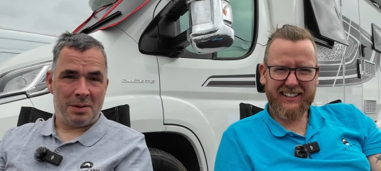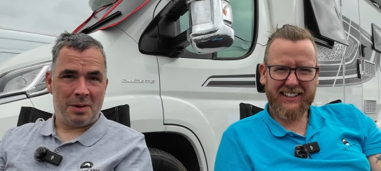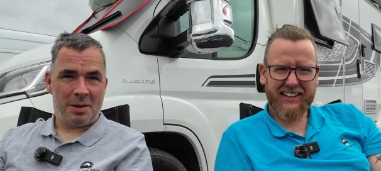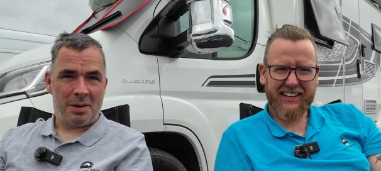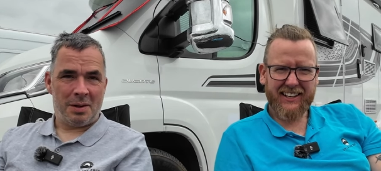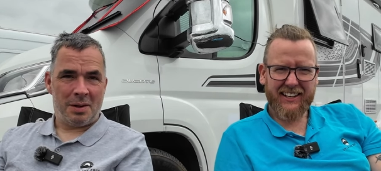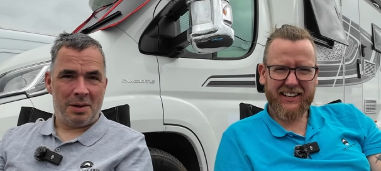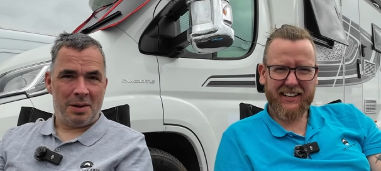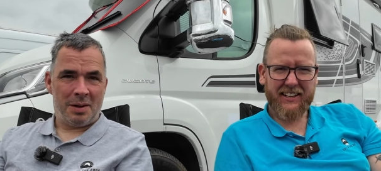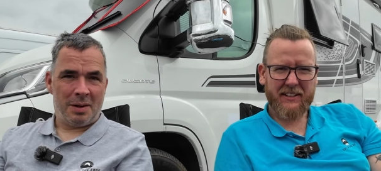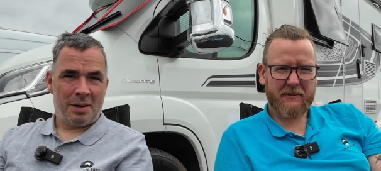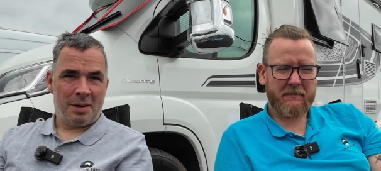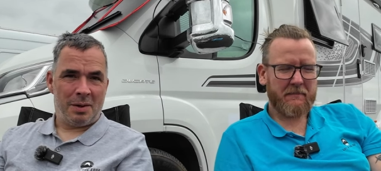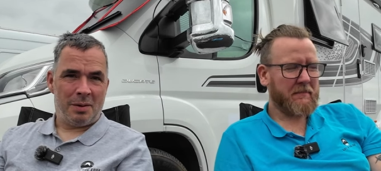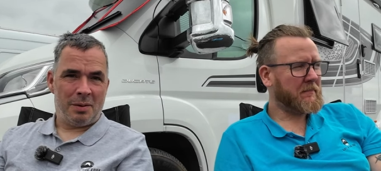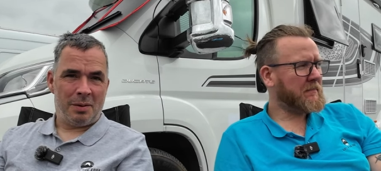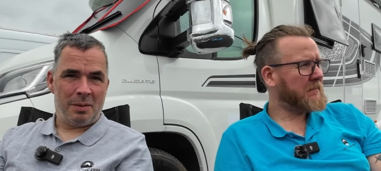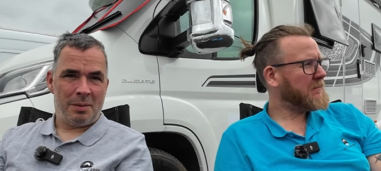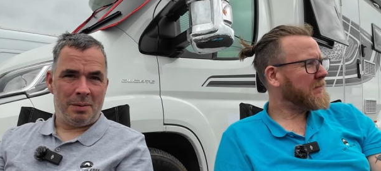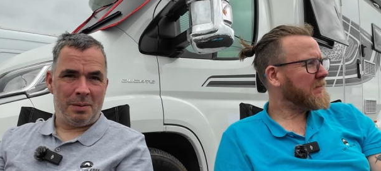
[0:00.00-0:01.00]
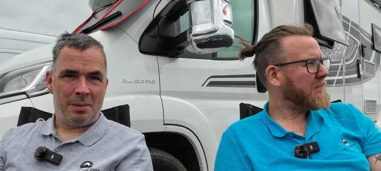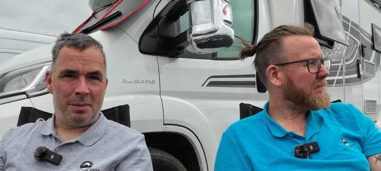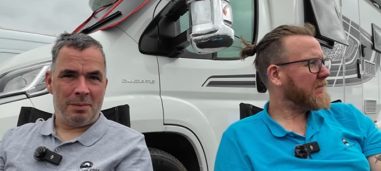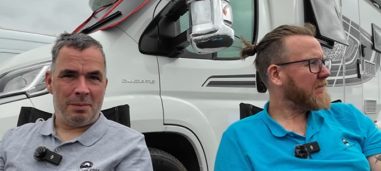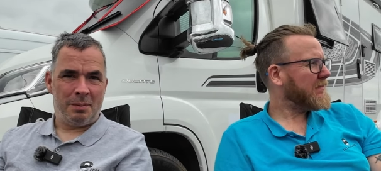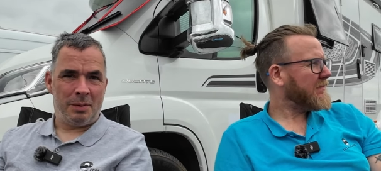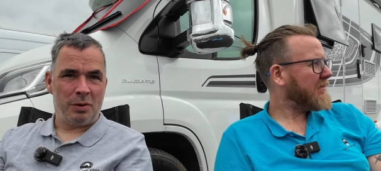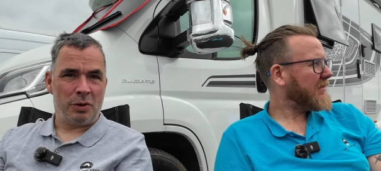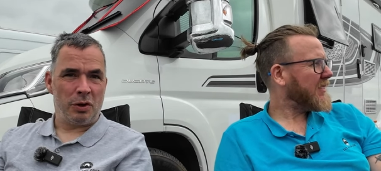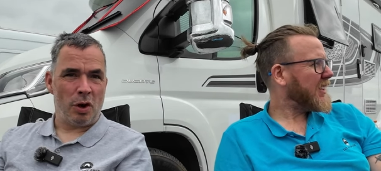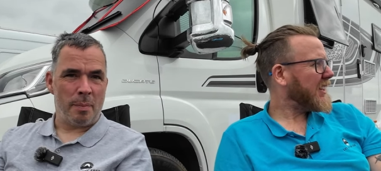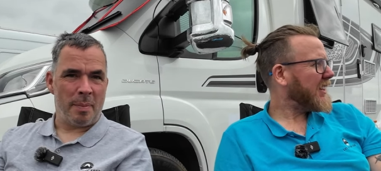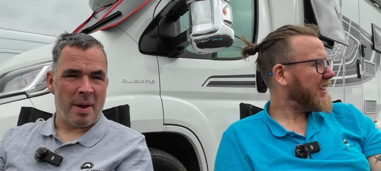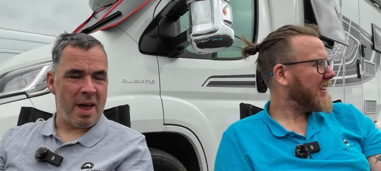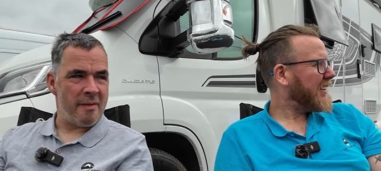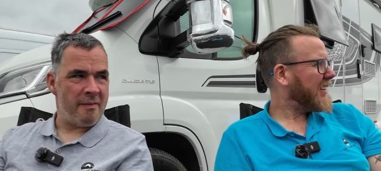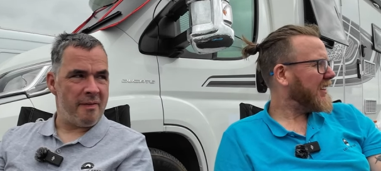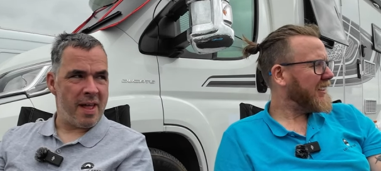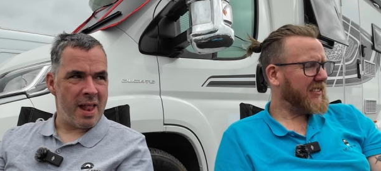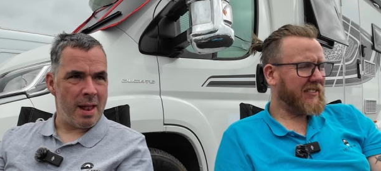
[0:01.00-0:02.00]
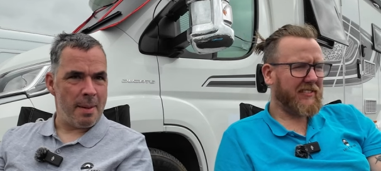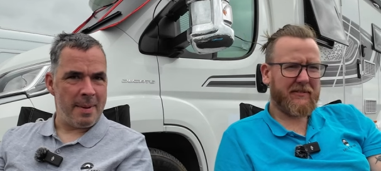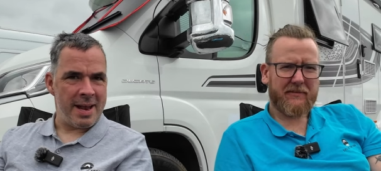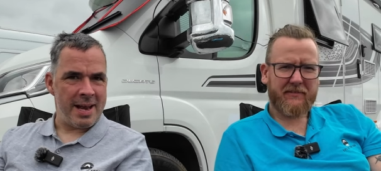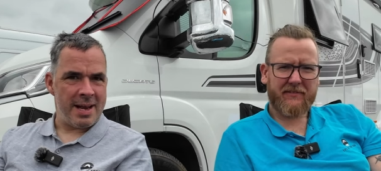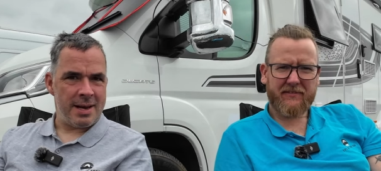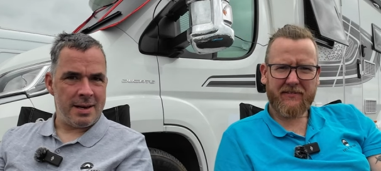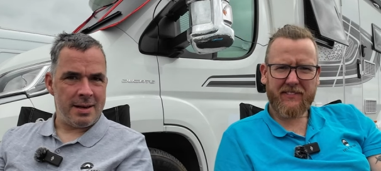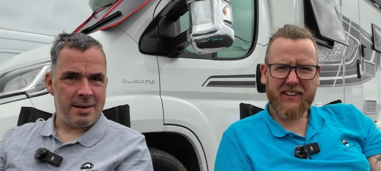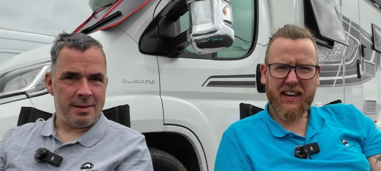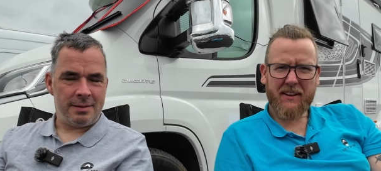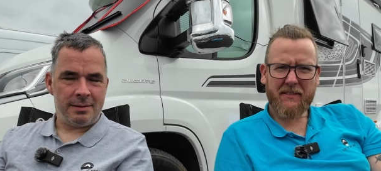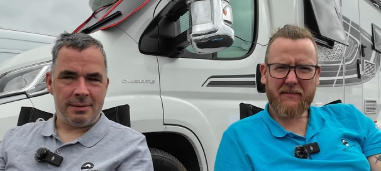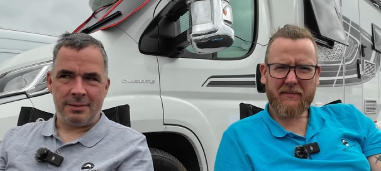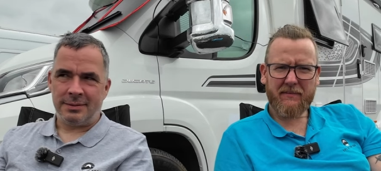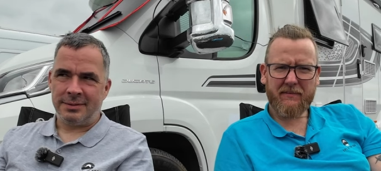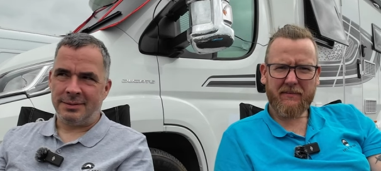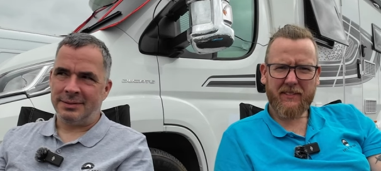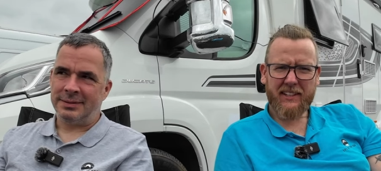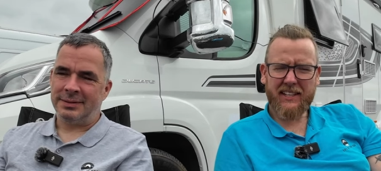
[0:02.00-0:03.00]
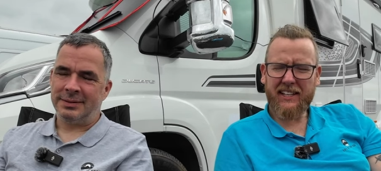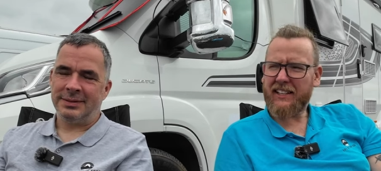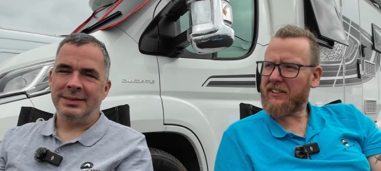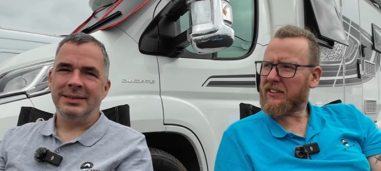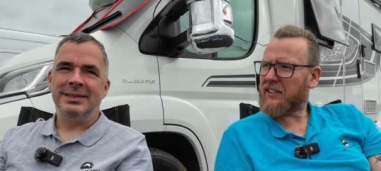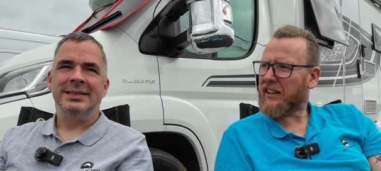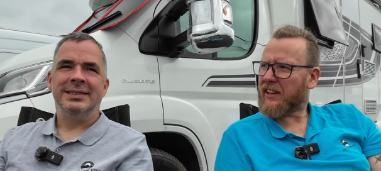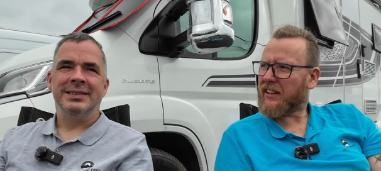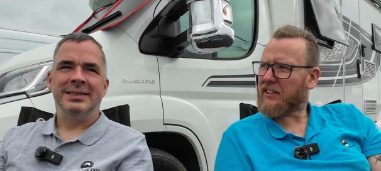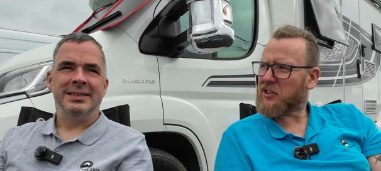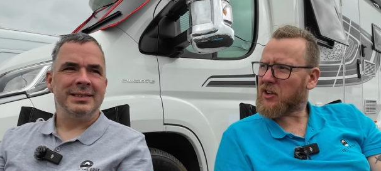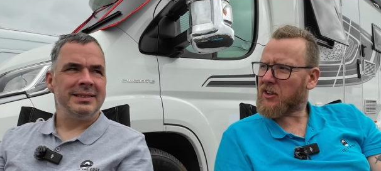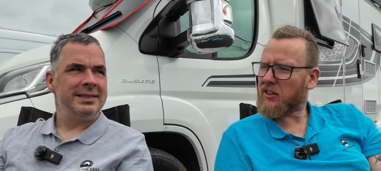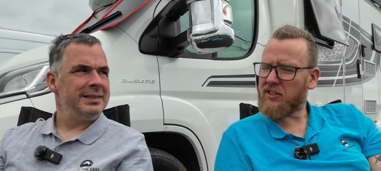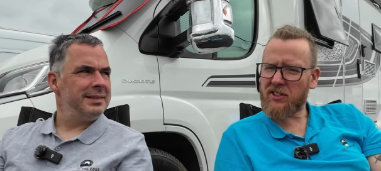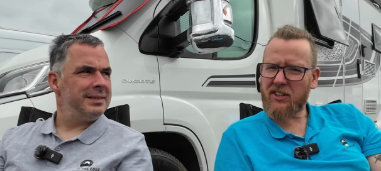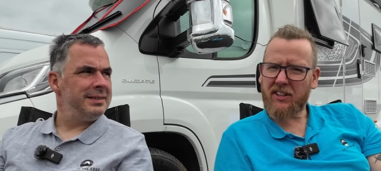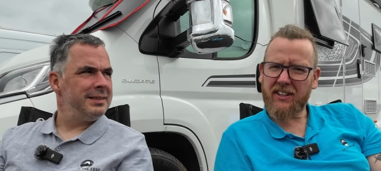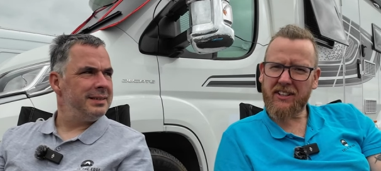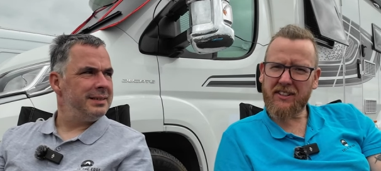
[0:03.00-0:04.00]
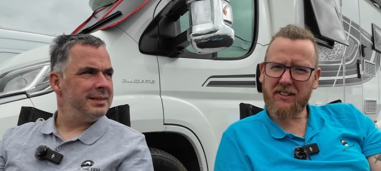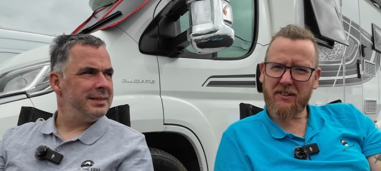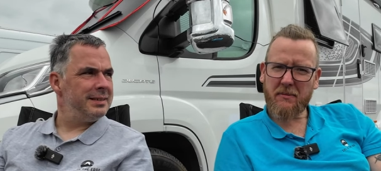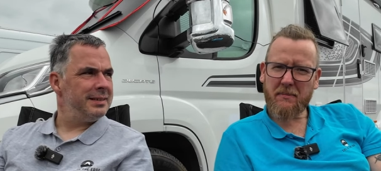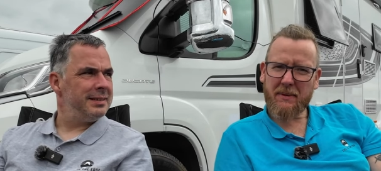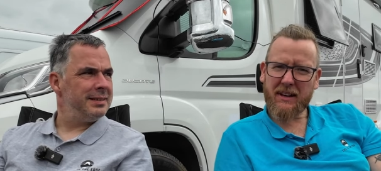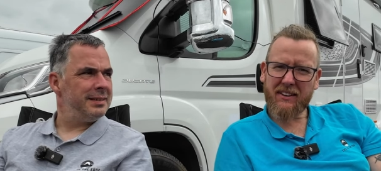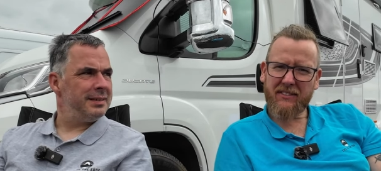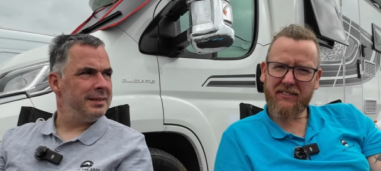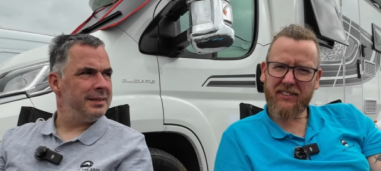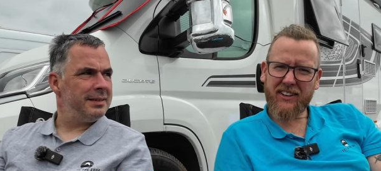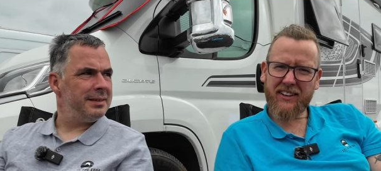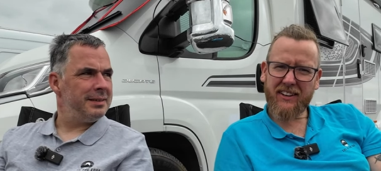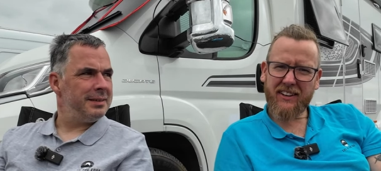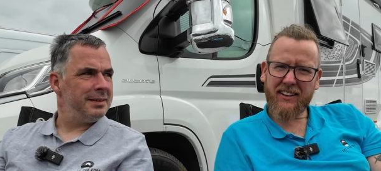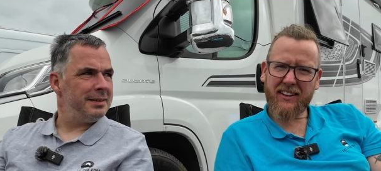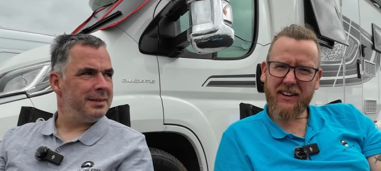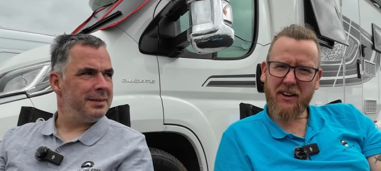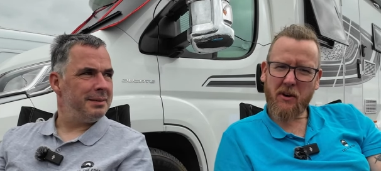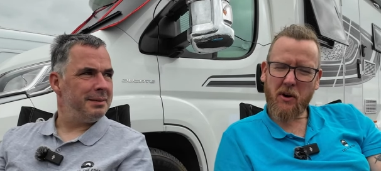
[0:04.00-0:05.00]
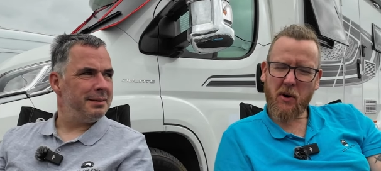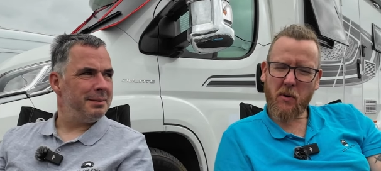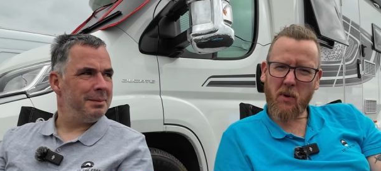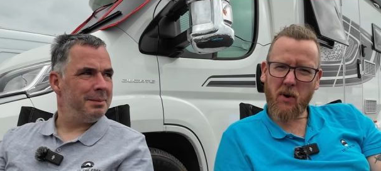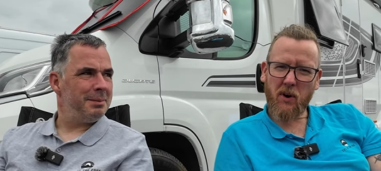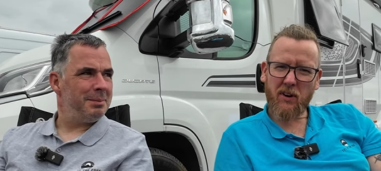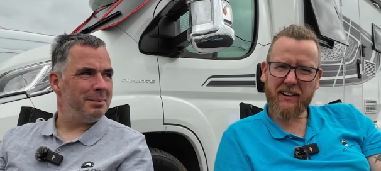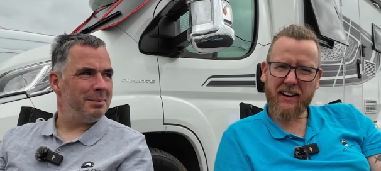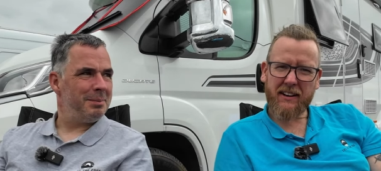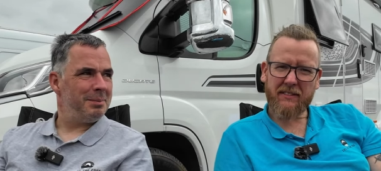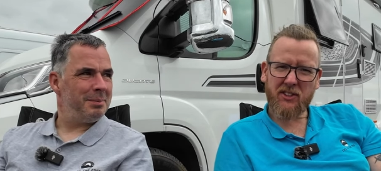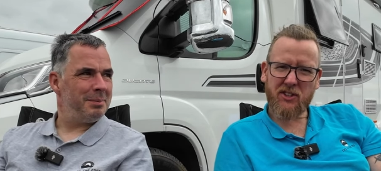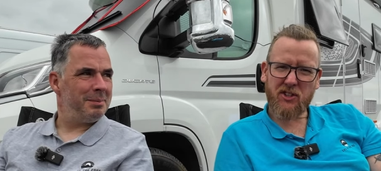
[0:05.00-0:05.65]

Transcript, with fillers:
Speaker 1: Um, we'll do a bit of filming. Yep. I think uh, John's going to do a bit of a, a walk around the